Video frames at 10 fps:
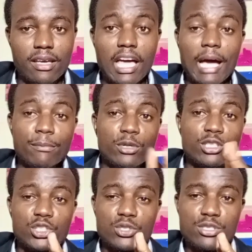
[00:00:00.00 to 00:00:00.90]
I'm going
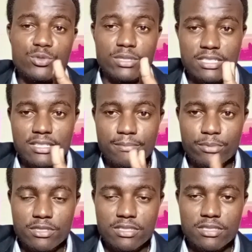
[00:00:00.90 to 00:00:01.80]
to use two
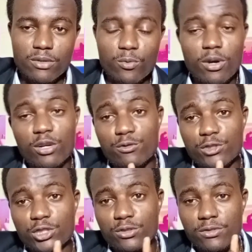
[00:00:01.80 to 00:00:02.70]
examples, one of
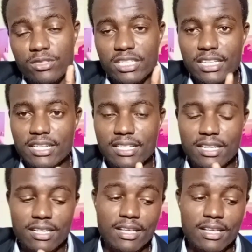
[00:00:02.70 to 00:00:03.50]
which you've already heard.